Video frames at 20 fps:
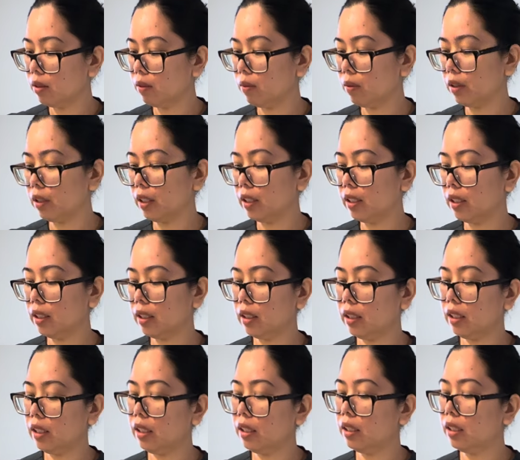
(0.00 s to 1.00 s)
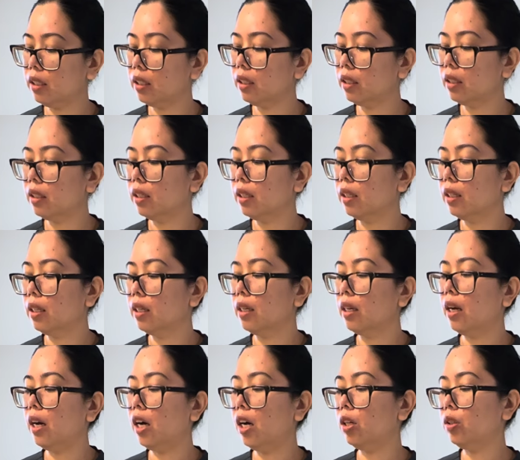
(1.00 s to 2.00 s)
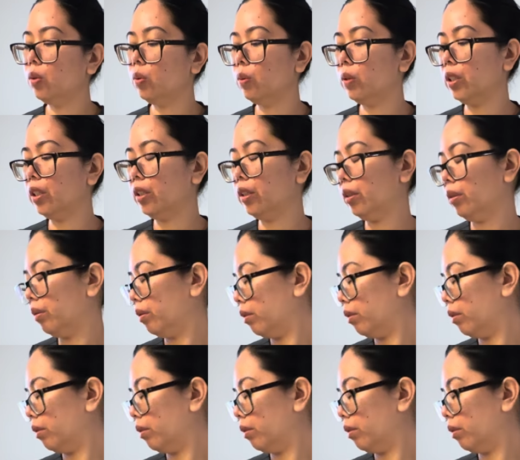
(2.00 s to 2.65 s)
We're gonna clean it outward.